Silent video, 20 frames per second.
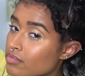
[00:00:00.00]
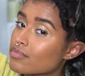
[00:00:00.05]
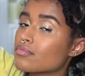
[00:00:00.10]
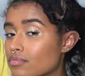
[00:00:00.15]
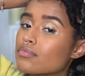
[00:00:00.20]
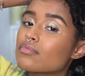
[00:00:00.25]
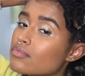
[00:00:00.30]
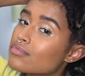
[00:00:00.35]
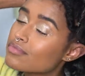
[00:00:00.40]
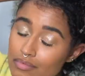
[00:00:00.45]
at a
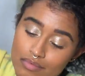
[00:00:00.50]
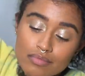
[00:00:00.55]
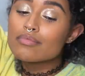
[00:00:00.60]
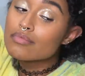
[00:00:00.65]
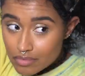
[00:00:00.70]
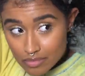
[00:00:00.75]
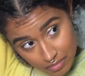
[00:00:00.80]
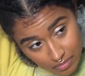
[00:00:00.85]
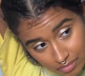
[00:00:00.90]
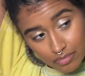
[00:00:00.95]
time,
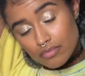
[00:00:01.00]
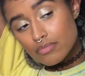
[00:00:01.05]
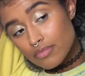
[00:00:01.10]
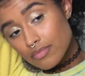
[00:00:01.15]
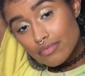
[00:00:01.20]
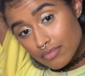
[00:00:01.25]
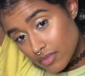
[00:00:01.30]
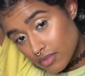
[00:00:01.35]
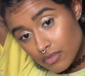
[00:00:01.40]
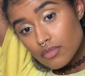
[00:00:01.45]
it
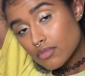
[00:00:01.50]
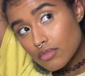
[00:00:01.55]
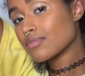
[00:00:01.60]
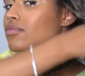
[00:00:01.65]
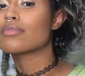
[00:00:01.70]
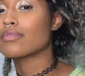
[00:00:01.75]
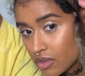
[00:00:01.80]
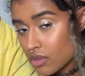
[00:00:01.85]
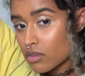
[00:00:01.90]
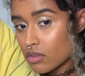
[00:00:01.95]
perfectly
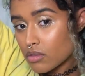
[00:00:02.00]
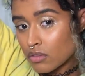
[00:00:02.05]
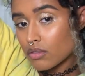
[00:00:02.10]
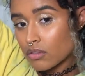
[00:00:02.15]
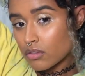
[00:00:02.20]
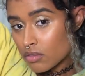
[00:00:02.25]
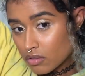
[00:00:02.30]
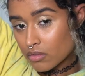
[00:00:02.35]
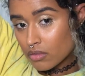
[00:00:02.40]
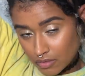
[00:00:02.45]
eliminates
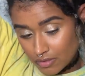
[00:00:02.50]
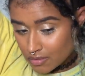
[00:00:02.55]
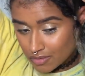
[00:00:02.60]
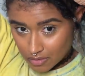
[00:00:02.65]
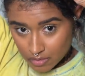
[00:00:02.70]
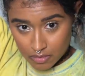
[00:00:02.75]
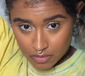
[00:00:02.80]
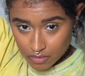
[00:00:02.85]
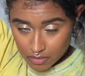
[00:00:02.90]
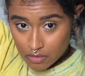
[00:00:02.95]
that
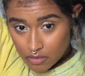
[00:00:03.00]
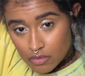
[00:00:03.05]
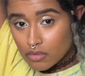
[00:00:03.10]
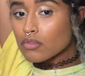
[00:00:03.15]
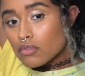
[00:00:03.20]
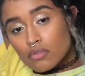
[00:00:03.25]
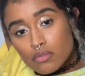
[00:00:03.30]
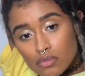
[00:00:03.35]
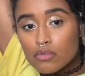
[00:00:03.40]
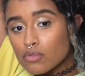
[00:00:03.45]
problem and
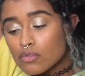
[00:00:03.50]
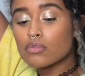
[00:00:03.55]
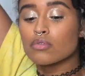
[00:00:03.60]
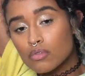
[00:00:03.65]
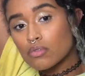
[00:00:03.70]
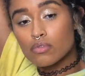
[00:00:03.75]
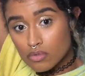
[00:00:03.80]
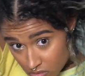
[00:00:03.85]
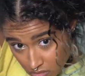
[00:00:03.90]
gives me time to